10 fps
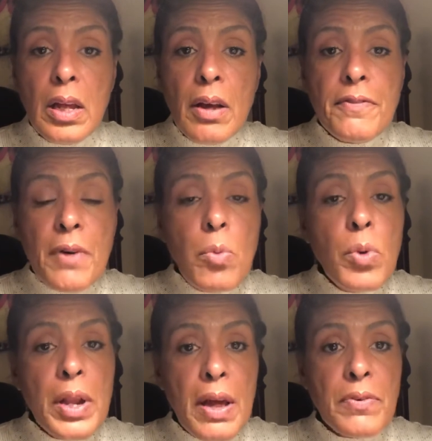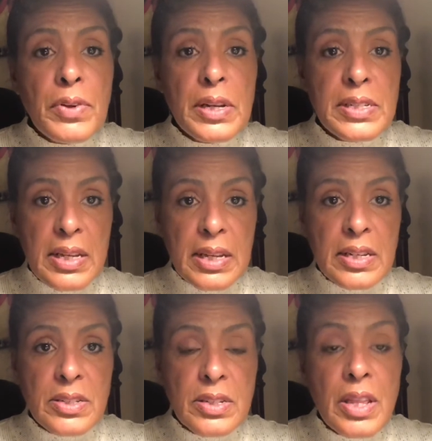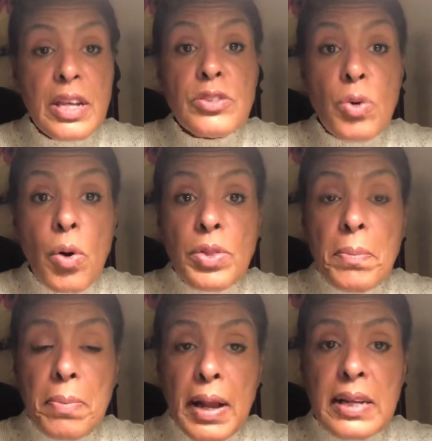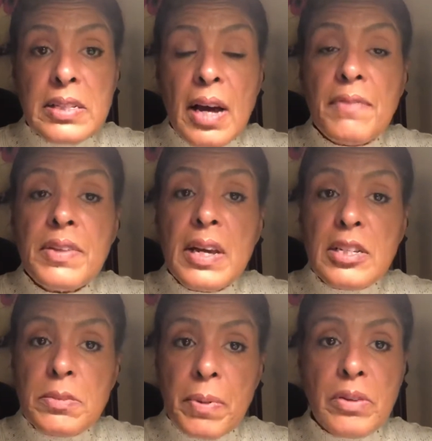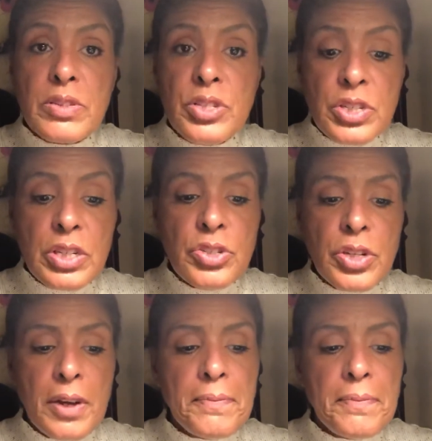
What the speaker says: from whatever it is that's on the plate of the experienced teacher.